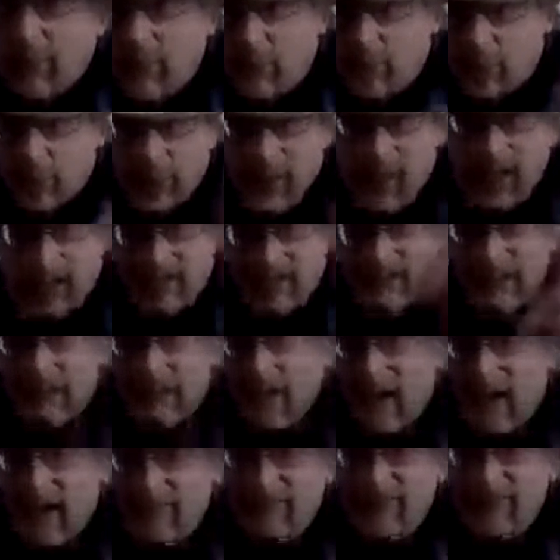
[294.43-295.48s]
But wait,
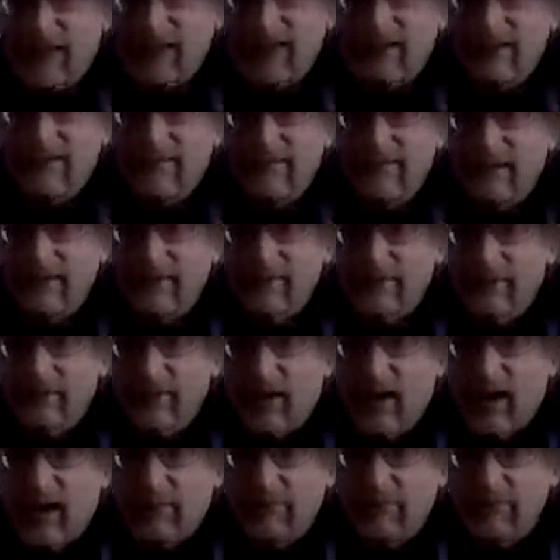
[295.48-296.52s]
I've got an
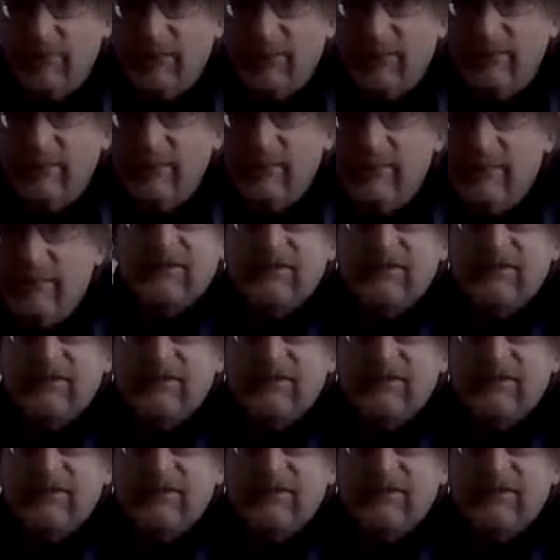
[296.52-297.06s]
additional option.